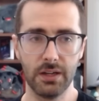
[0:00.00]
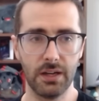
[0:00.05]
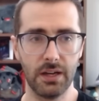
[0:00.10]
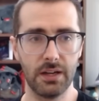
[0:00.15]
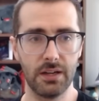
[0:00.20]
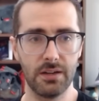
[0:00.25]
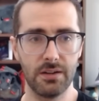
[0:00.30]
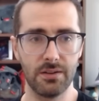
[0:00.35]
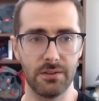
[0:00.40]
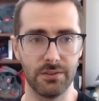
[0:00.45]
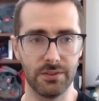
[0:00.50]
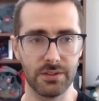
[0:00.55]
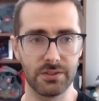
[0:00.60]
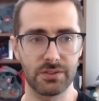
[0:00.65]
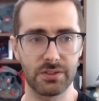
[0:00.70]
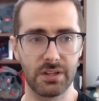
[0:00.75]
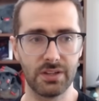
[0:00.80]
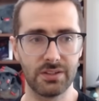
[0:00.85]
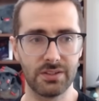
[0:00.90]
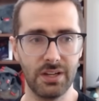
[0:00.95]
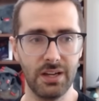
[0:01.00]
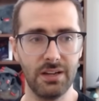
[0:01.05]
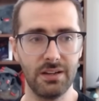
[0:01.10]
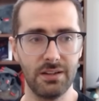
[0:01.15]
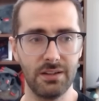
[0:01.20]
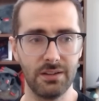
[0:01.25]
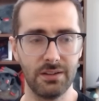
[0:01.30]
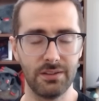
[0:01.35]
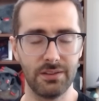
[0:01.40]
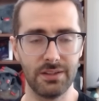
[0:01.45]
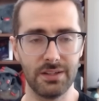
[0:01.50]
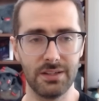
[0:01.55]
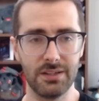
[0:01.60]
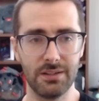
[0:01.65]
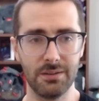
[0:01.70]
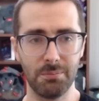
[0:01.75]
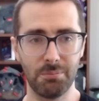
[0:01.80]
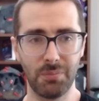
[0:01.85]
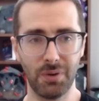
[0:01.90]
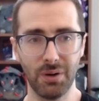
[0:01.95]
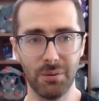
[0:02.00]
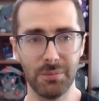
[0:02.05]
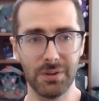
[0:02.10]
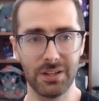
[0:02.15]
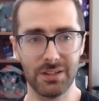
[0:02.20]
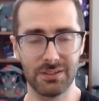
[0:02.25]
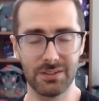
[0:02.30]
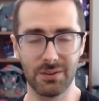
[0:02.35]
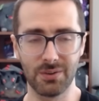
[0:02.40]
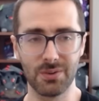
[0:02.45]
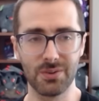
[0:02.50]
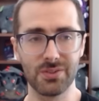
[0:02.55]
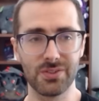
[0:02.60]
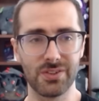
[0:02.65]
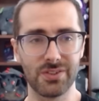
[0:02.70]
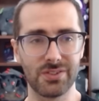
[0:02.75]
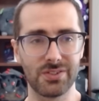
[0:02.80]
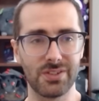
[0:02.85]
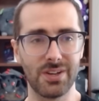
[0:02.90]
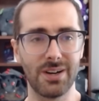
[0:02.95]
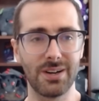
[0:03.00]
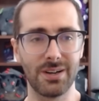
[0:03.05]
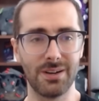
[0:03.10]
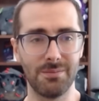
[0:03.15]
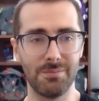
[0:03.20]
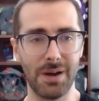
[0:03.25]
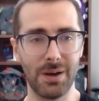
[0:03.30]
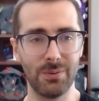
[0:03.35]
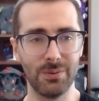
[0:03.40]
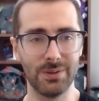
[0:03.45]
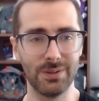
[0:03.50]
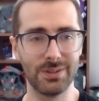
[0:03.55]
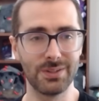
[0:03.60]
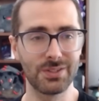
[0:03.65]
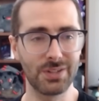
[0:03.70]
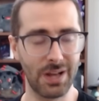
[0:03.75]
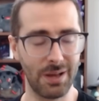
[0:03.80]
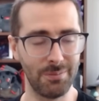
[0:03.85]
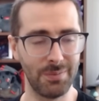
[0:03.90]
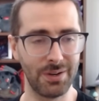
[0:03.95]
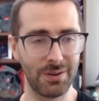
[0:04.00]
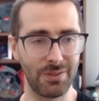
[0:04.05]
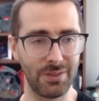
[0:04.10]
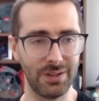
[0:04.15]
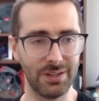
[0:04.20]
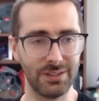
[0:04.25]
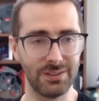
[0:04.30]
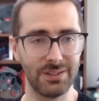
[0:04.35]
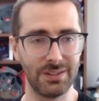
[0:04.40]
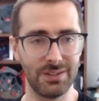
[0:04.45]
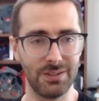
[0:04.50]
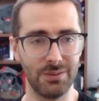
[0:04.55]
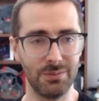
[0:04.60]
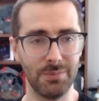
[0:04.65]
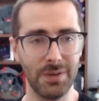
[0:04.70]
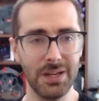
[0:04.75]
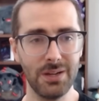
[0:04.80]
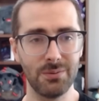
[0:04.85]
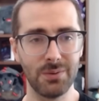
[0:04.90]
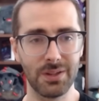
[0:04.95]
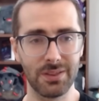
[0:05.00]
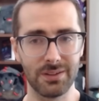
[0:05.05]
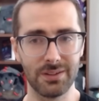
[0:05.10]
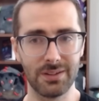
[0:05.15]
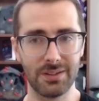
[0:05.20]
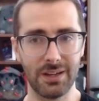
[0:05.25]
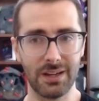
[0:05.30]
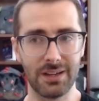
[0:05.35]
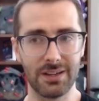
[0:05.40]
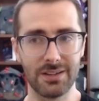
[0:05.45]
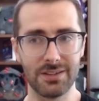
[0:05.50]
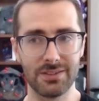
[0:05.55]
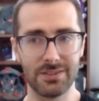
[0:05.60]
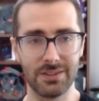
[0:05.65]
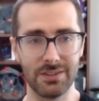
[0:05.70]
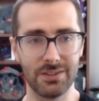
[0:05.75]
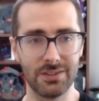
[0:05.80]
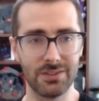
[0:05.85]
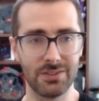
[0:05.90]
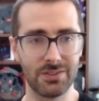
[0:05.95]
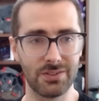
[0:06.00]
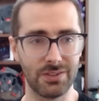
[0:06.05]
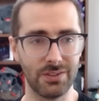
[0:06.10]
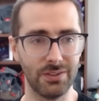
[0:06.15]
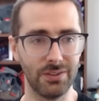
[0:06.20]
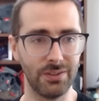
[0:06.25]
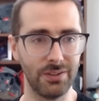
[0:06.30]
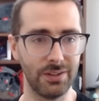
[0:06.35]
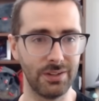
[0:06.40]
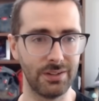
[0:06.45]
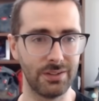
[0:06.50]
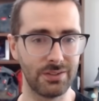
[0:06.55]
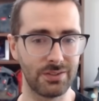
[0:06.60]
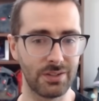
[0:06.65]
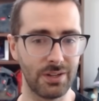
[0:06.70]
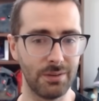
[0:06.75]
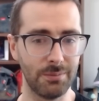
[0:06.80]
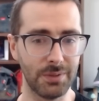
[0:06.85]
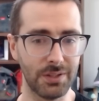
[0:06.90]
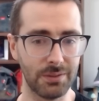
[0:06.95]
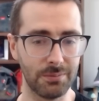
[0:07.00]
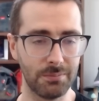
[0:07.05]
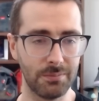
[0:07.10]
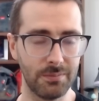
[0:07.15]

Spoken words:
And this can take the permanent Urza Saga Mountain enchantment thing that you made with it, as it is still an enchantment.